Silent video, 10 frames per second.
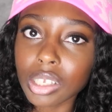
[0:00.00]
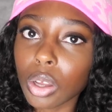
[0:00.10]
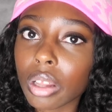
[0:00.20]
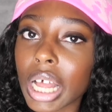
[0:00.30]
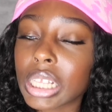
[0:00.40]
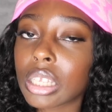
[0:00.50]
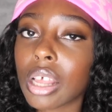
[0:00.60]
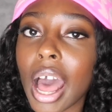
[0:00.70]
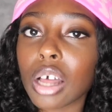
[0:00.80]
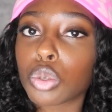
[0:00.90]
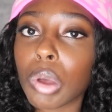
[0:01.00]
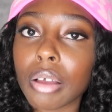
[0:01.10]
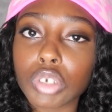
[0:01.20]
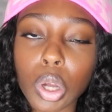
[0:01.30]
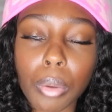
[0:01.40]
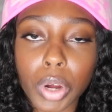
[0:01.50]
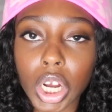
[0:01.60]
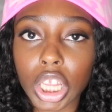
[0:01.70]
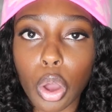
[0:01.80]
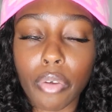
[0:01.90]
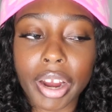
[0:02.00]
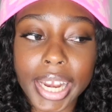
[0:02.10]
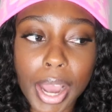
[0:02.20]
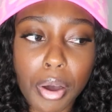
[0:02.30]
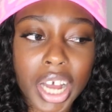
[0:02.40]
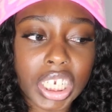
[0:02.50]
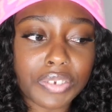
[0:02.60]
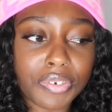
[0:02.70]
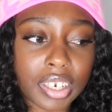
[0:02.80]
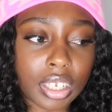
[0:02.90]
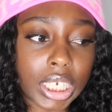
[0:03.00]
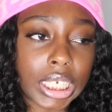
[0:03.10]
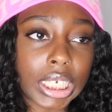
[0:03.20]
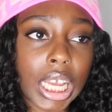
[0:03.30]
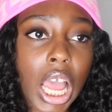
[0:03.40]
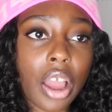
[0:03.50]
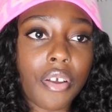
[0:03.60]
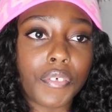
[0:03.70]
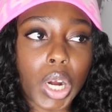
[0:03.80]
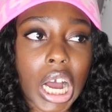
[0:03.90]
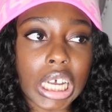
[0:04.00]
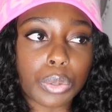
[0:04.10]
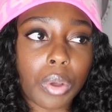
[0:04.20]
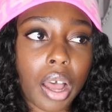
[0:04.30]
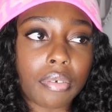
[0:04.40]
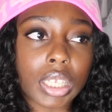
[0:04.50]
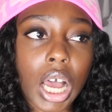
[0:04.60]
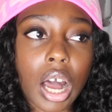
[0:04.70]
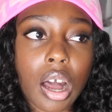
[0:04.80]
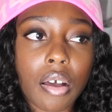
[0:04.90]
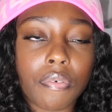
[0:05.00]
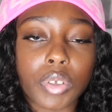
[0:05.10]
So that's the housewives show I'm currently on right now. I just finished Real Housewives of